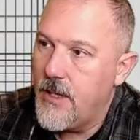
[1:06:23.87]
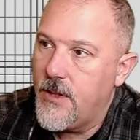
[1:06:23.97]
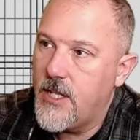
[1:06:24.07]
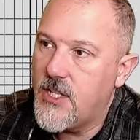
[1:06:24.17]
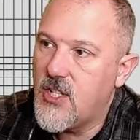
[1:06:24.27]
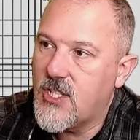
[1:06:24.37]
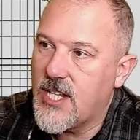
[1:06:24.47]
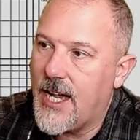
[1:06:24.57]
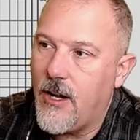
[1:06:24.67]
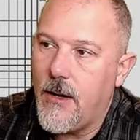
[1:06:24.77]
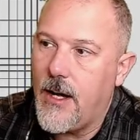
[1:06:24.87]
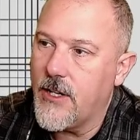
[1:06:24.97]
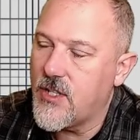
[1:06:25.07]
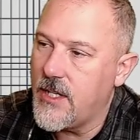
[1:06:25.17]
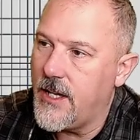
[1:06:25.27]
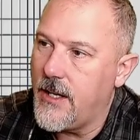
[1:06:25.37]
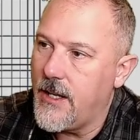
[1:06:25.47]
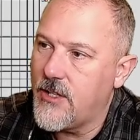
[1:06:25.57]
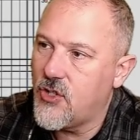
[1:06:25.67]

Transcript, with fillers: This is how a, a, a